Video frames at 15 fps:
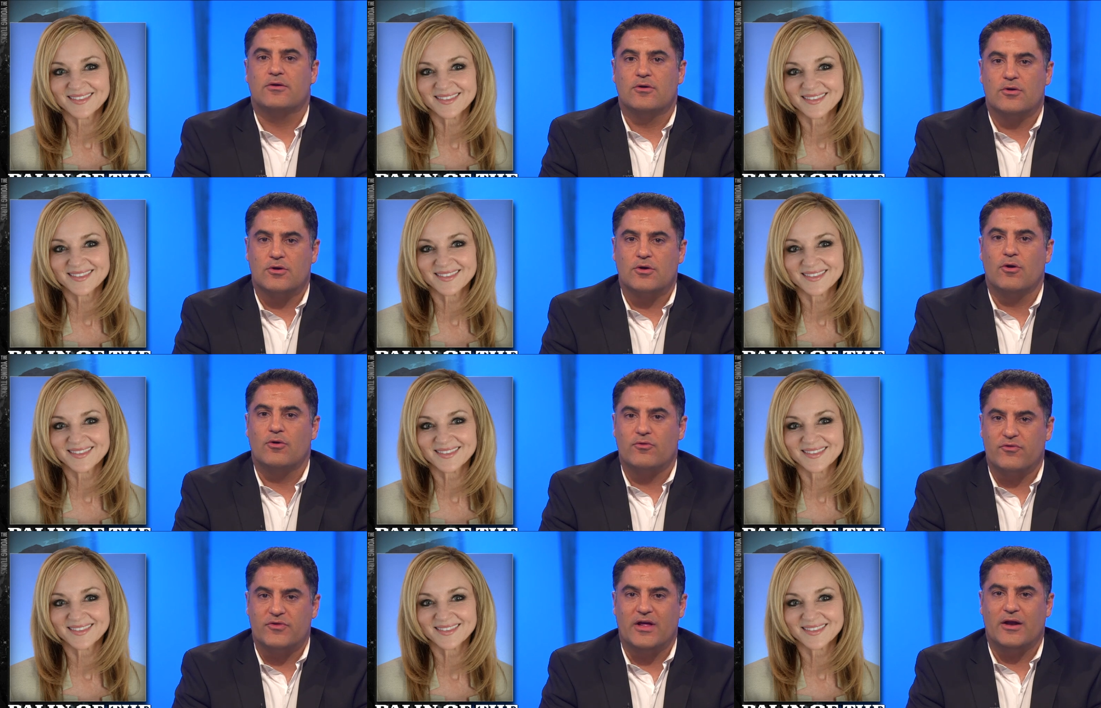Speaker 1: You're
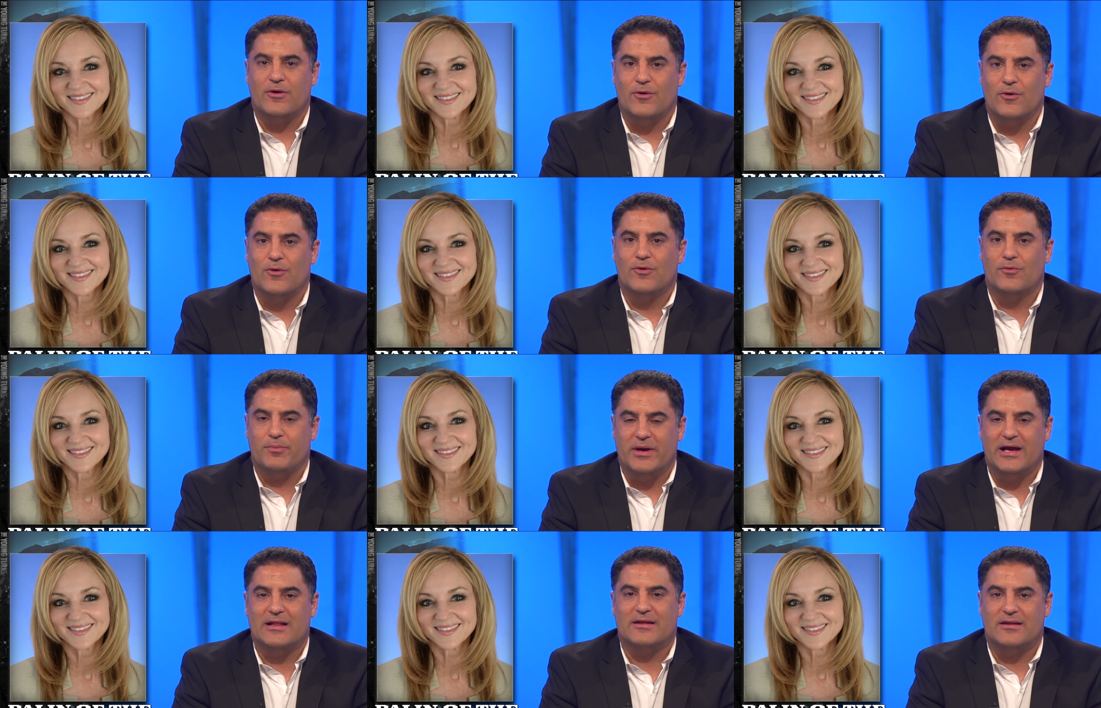going for that whole
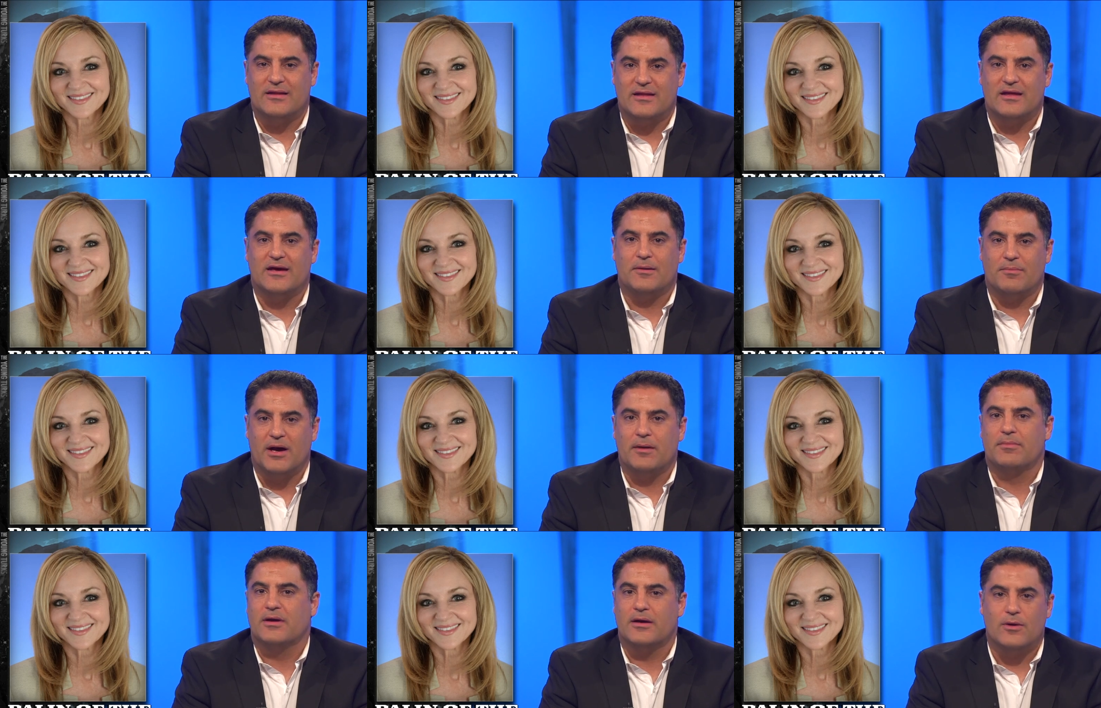Palin thing
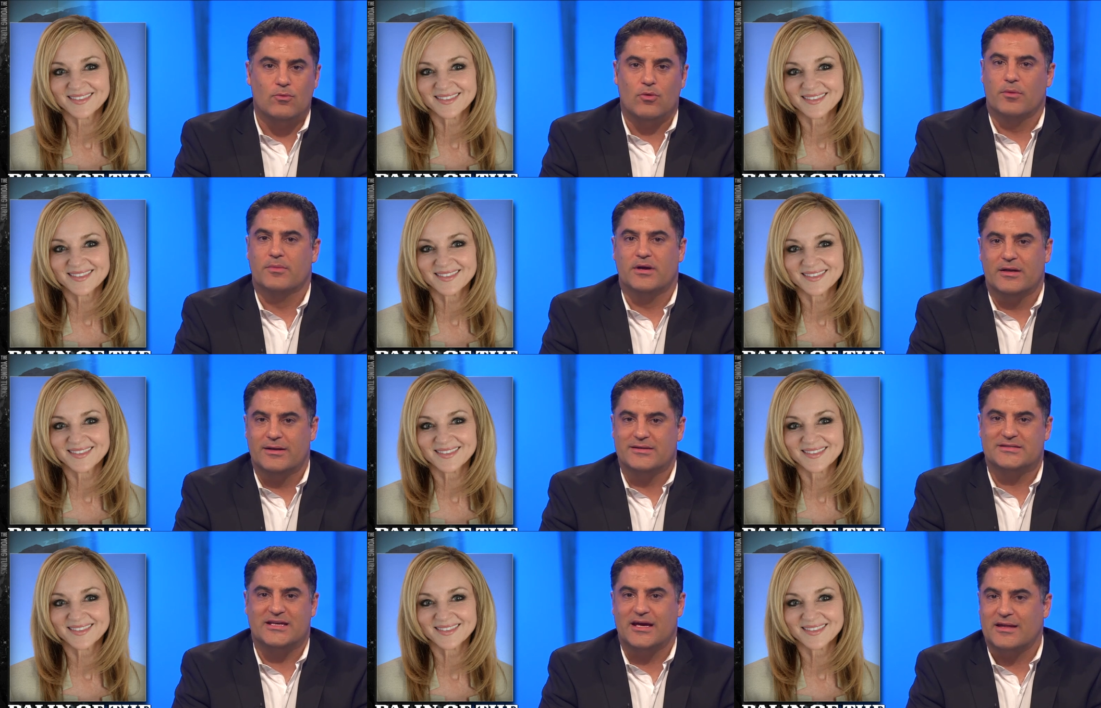by being a woman
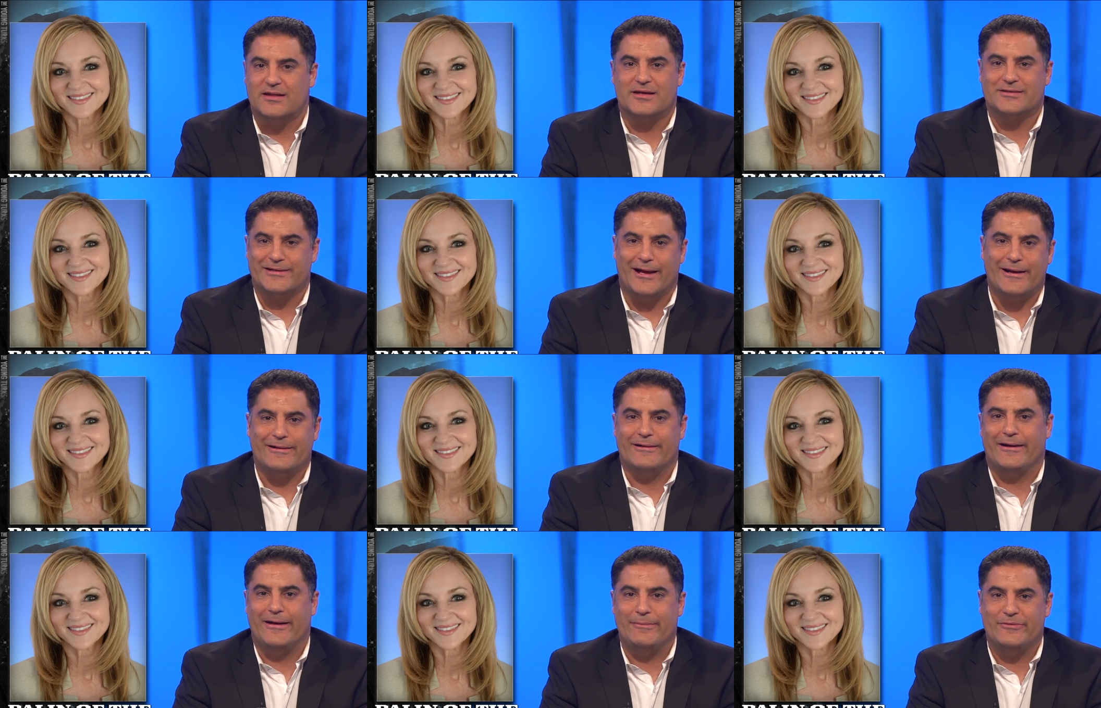and saying things like
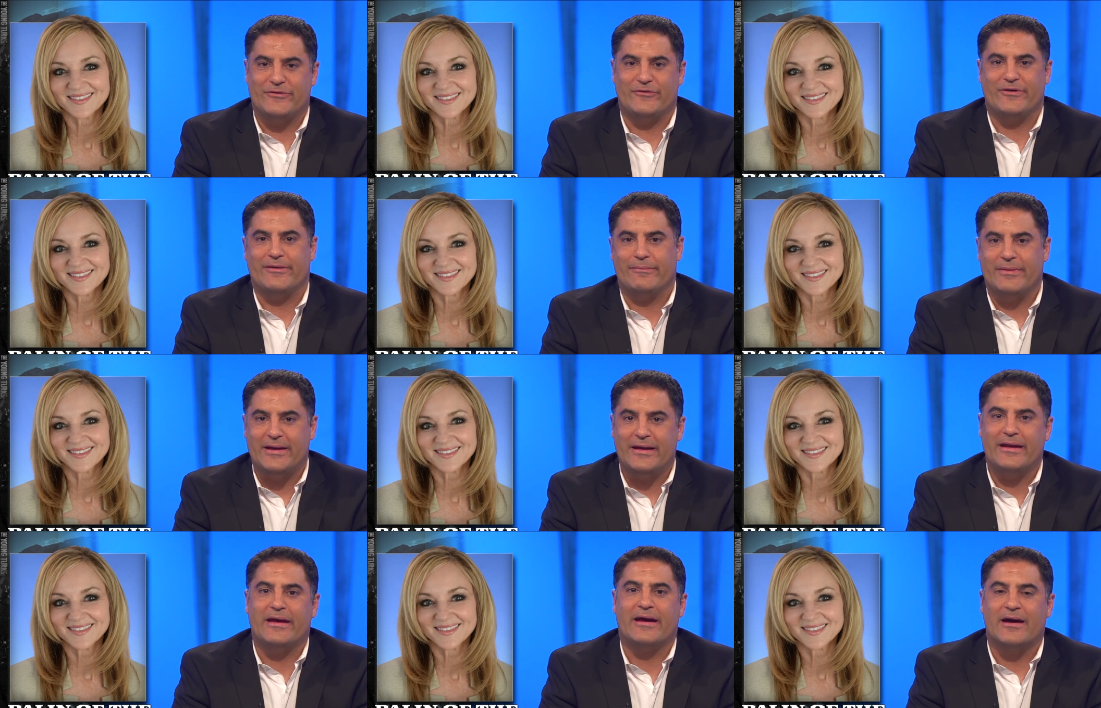lamestream
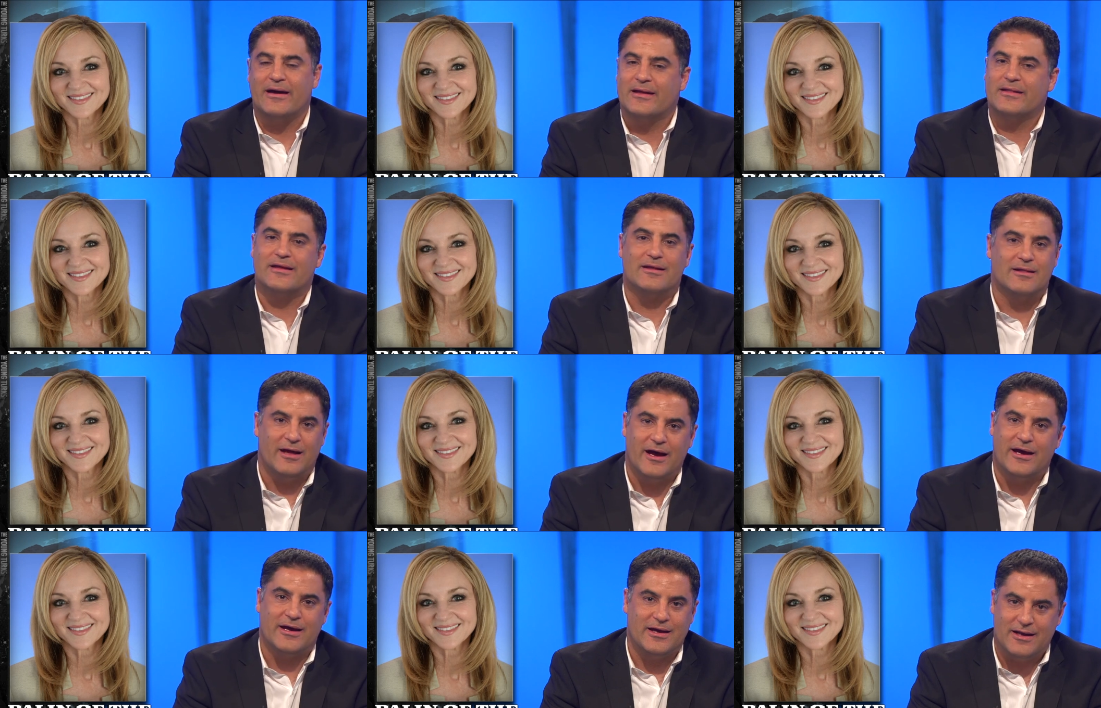media and then
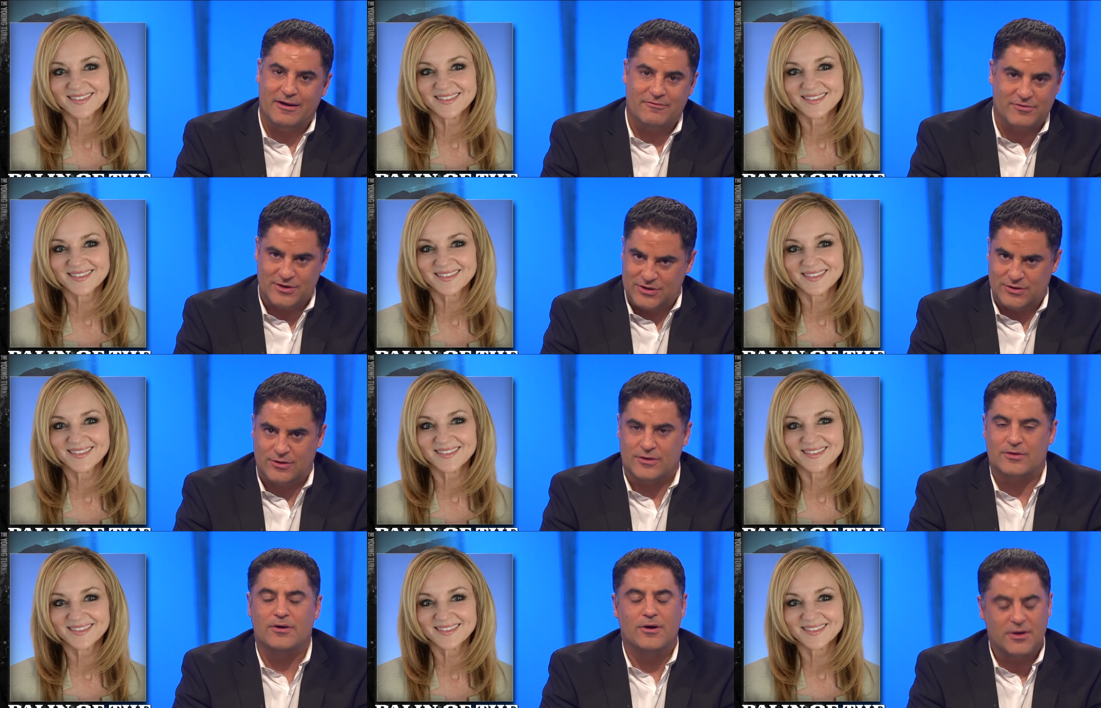lying at every
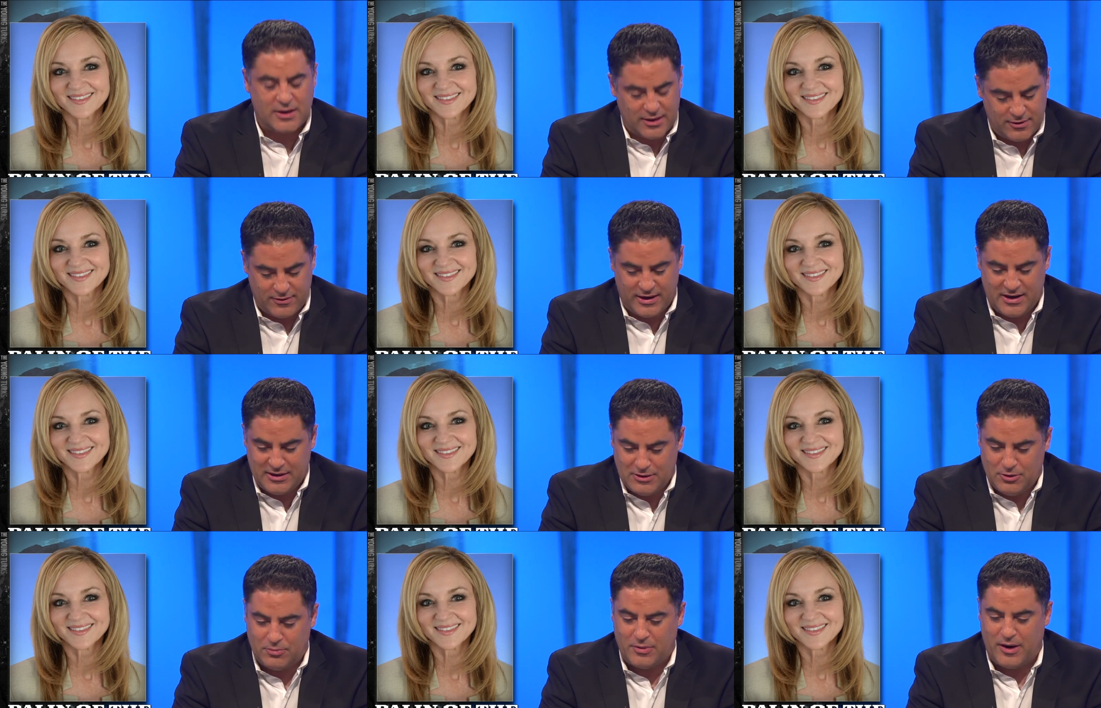turn. Okay, great,
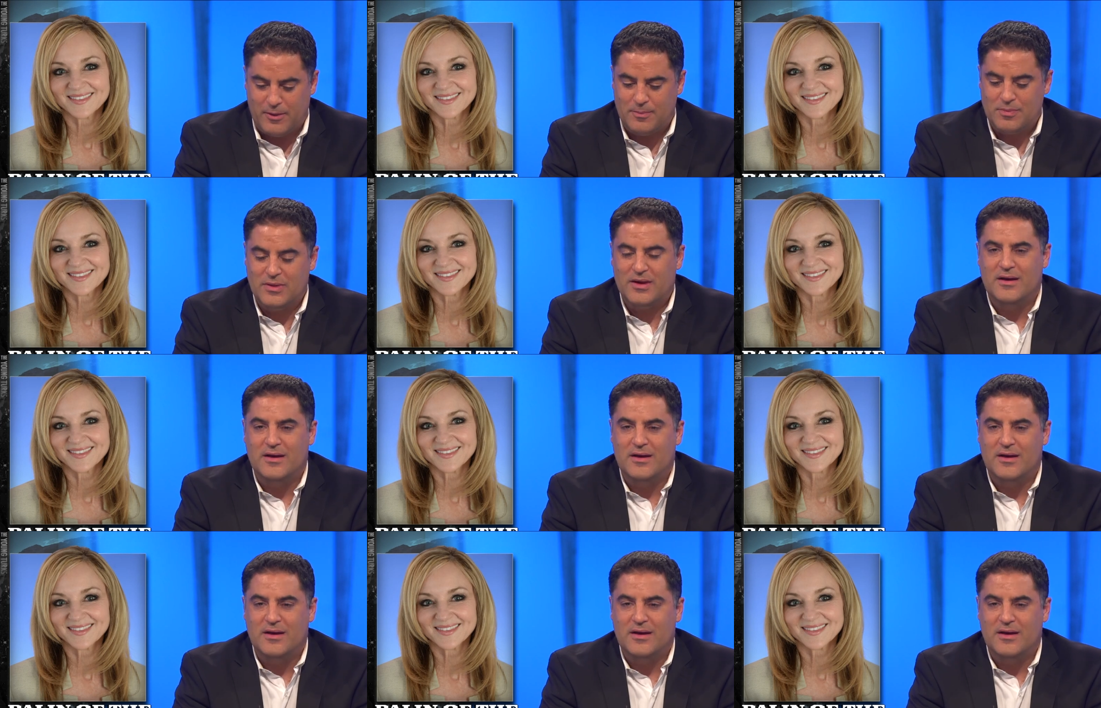no problem.